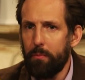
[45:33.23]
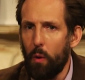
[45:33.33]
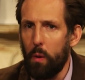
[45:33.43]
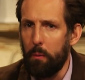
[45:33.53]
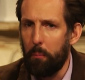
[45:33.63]

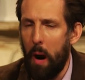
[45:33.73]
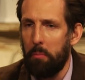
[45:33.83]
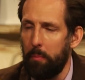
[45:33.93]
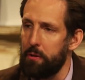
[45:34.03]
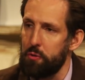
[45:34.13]
we would
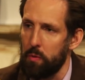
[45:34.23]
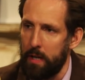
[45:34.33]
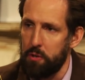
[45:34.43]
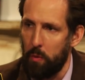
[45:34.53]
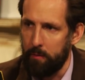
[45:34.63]
probably just
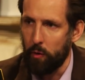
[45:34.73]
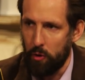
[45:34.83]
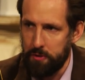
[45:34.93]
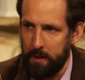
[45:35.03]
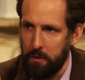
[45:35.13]
relate to whatever
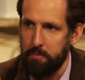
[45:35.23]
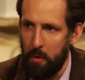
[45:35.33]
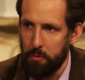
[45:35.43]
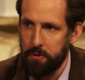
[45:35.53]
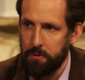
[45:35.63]
looks like us
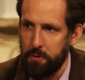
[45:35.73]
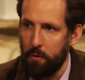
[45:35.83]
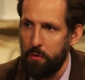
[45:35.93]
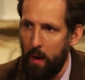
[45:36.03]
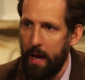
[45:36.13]
most. So
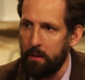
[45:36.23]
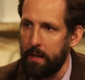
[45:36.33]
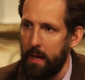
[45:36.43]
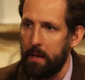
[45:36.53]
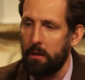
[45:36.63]
if you had
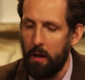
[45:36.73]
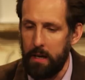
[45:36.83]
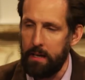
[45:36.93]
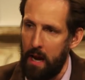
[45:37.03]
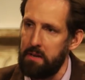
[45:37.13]
like a
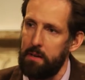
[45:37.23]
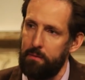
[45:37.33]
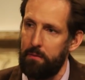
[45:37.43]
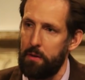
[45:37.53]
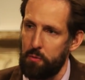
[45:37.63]
clunky
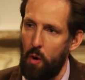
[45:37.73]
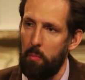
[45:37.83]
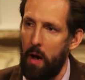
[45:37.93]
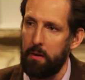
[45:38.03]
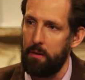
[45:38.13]
1950s
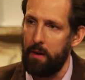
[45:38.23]
robot